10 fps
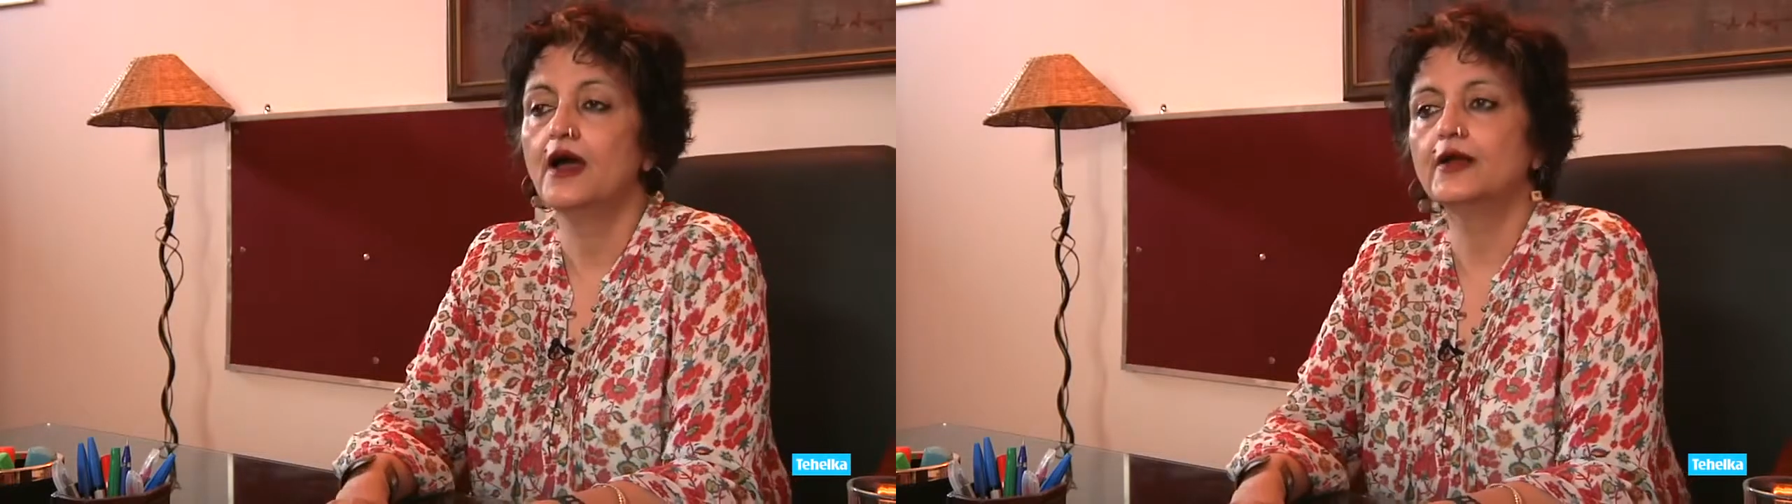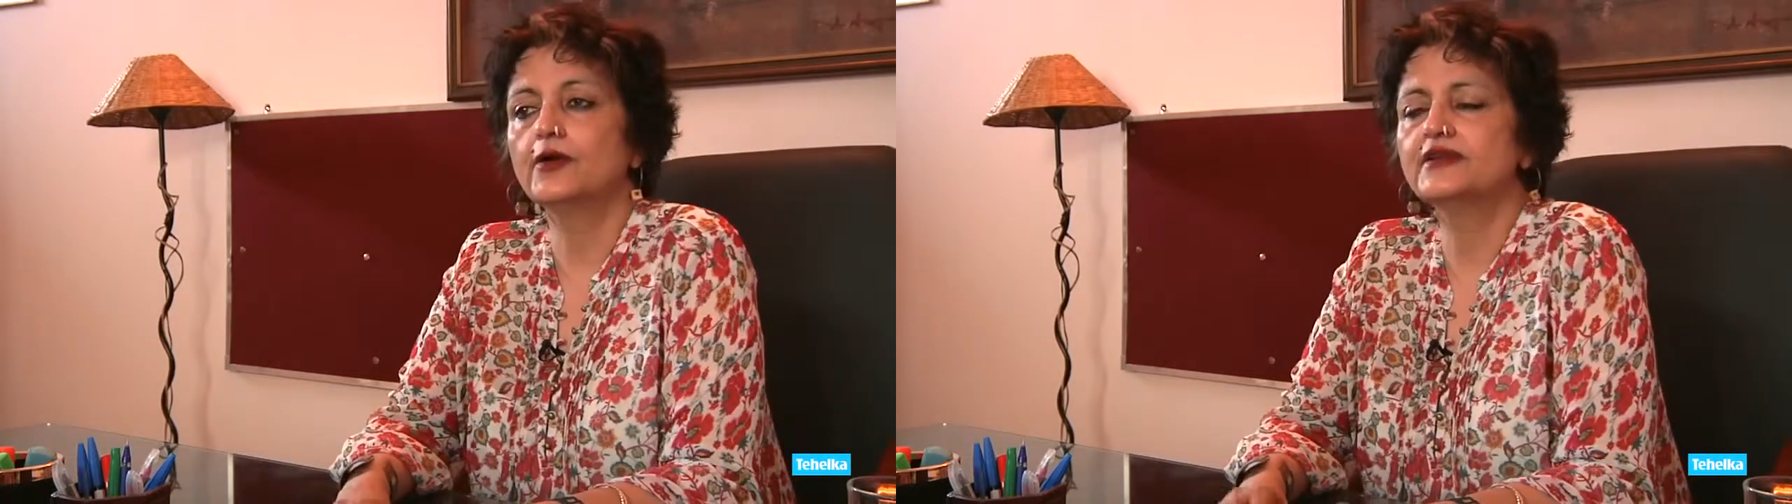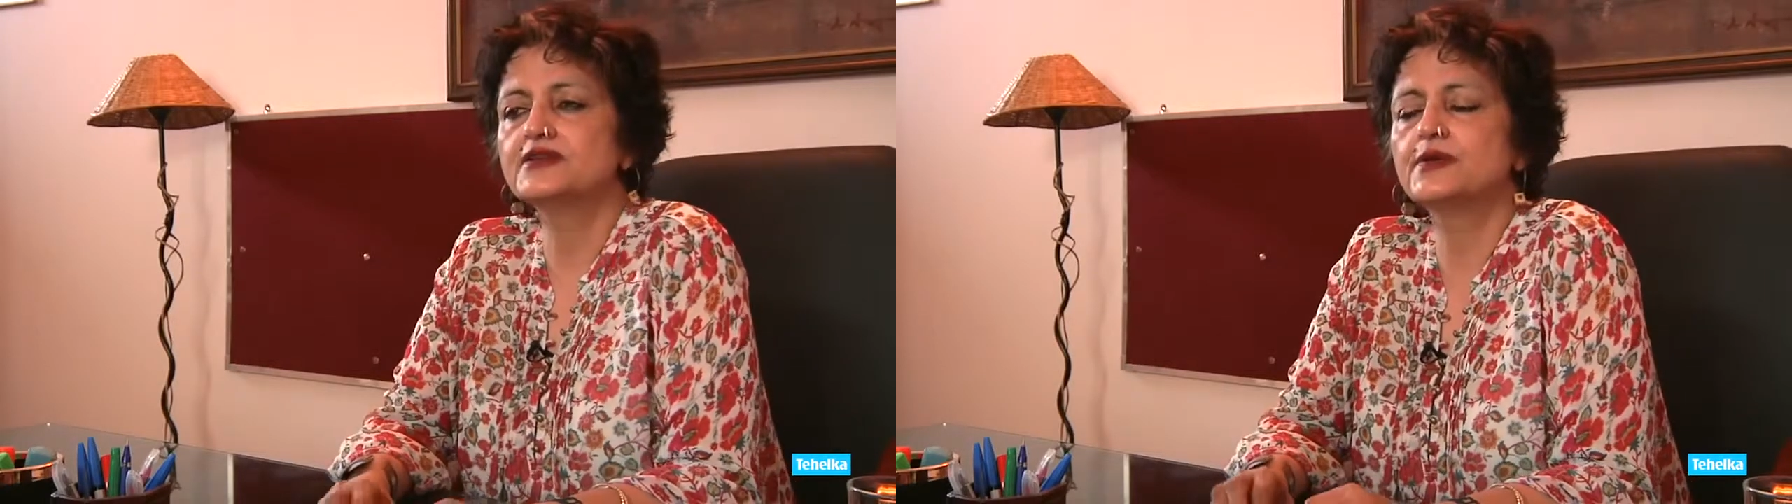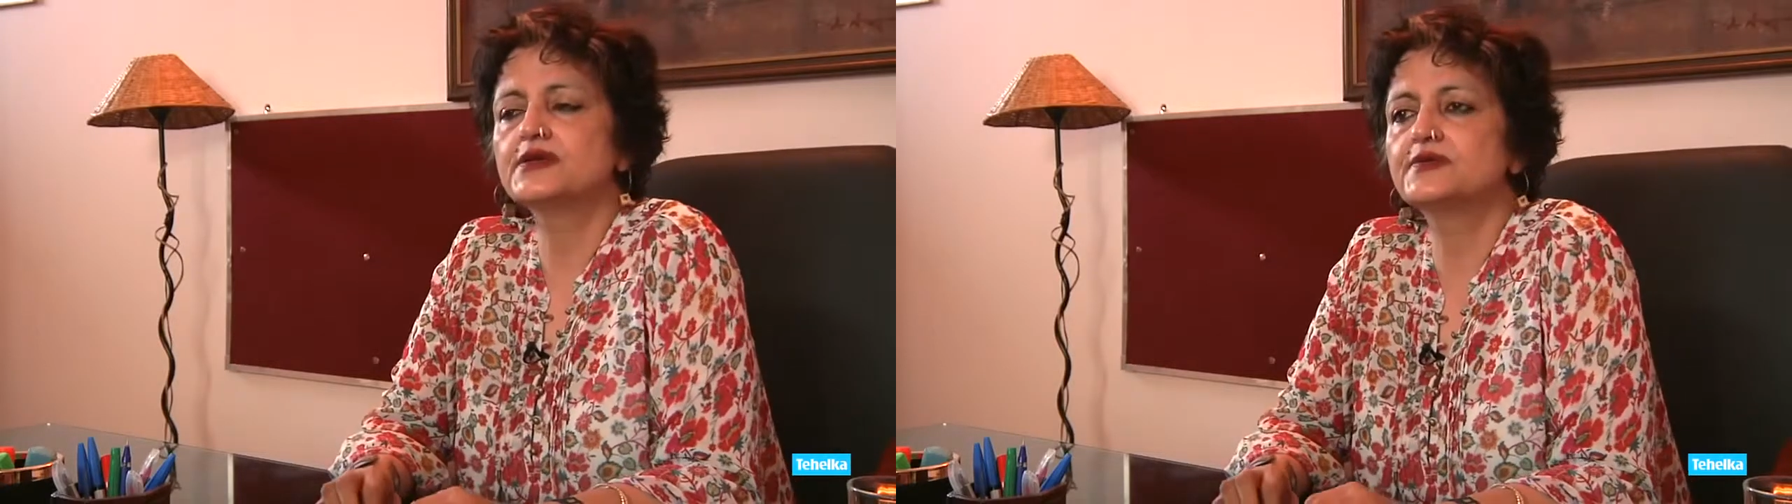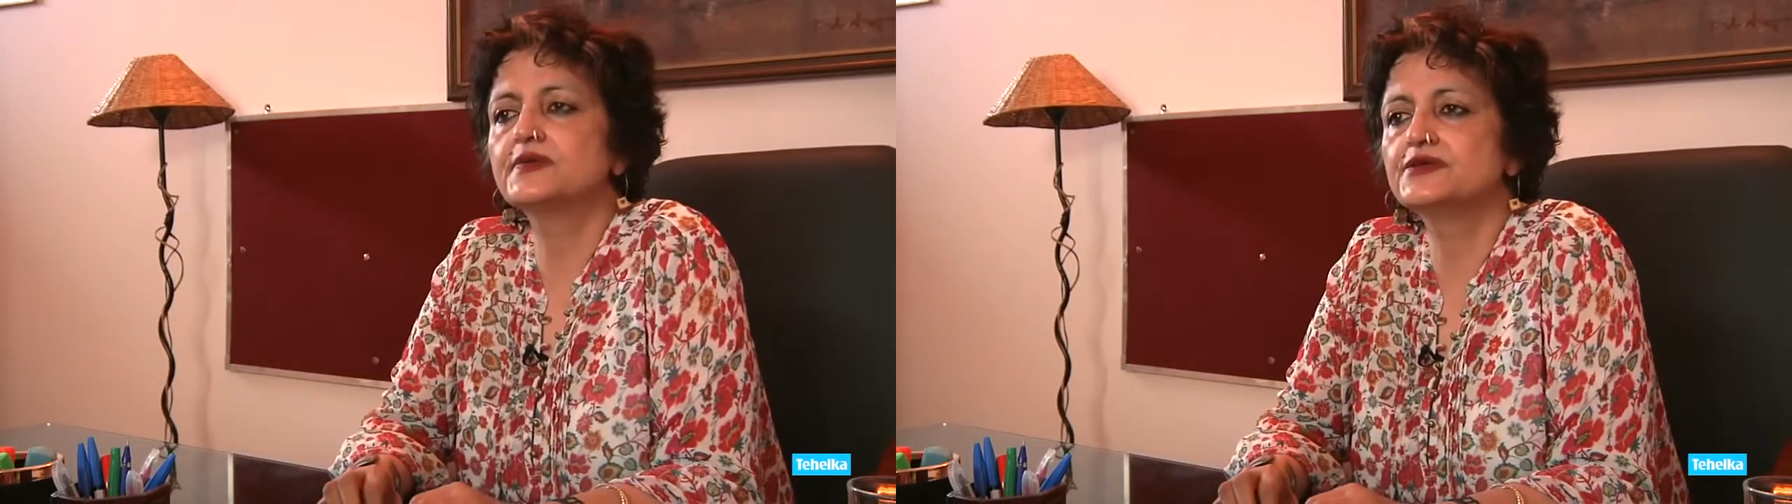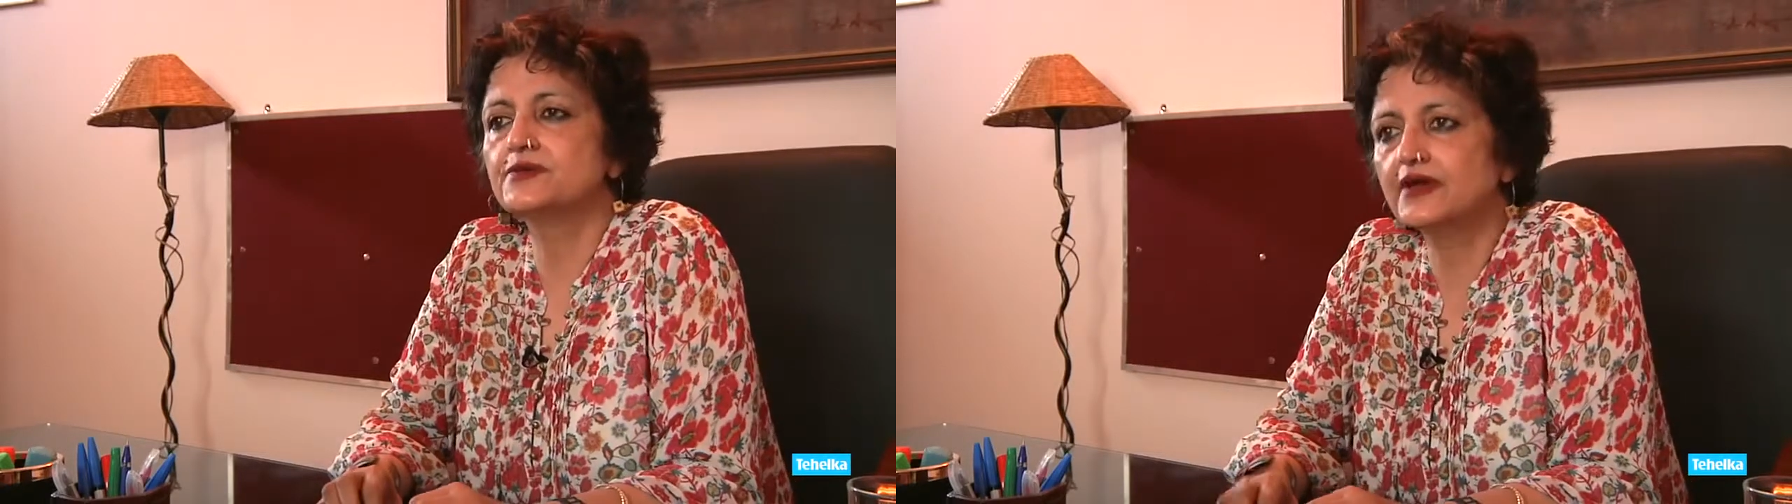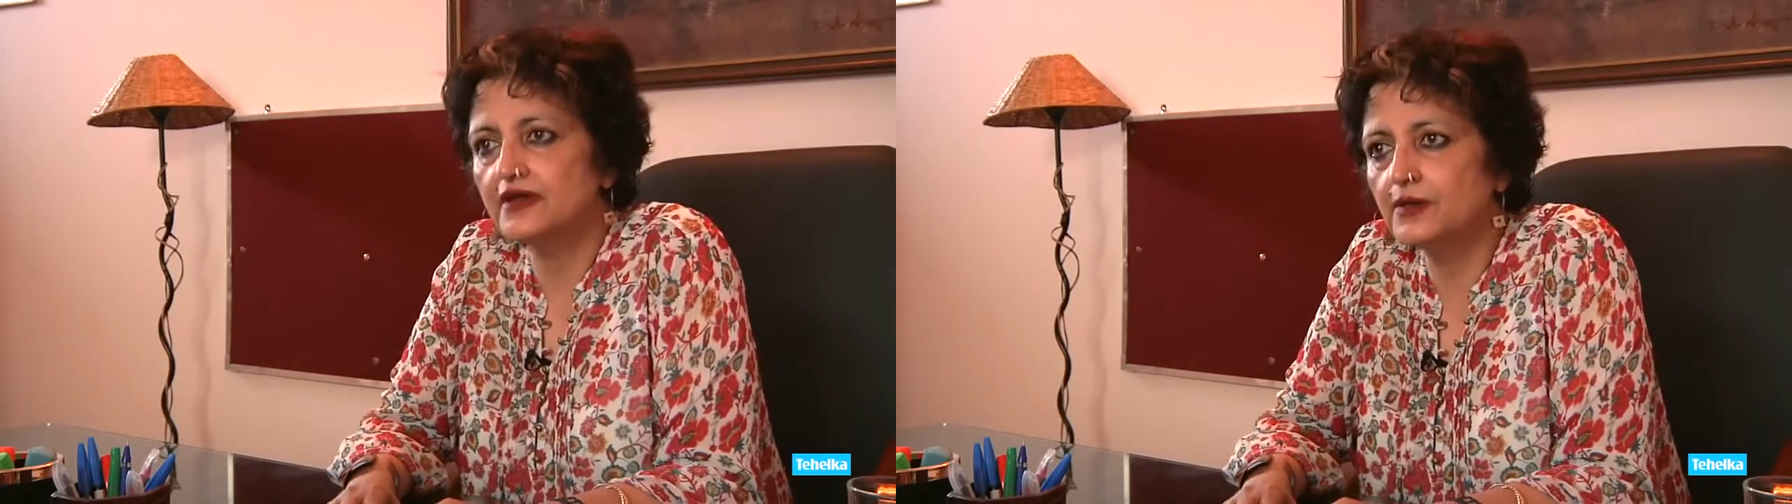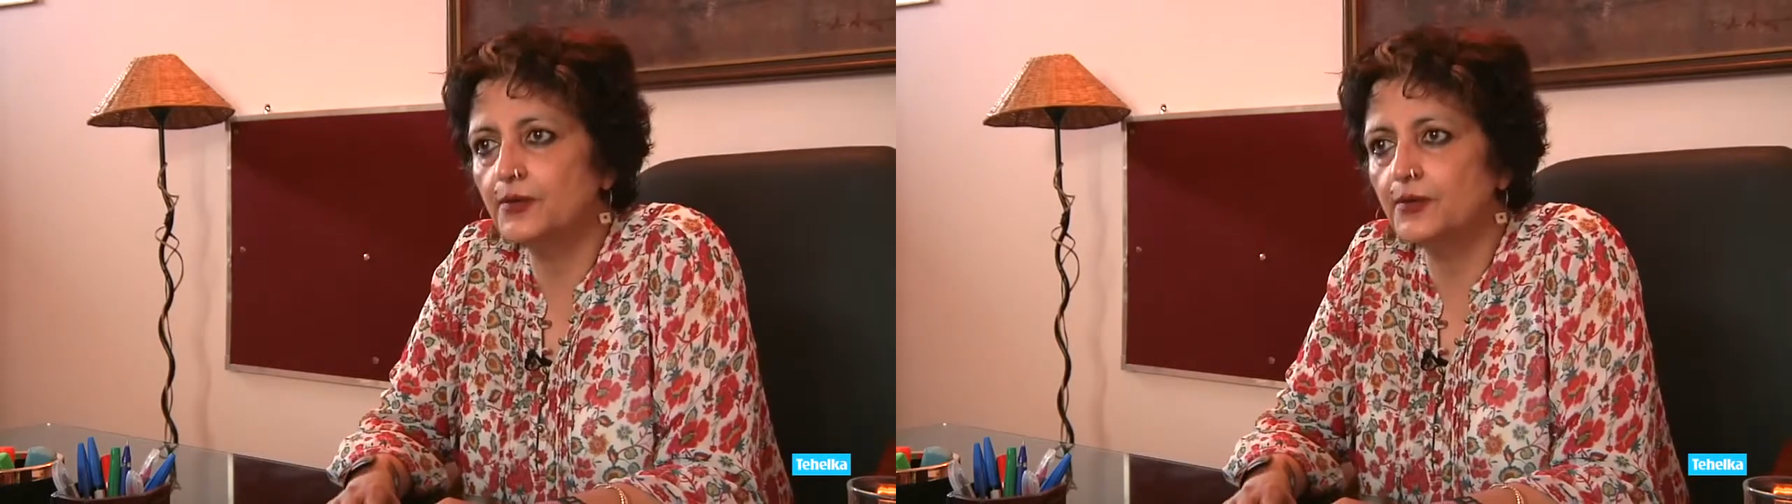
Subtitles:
Now this brings me to another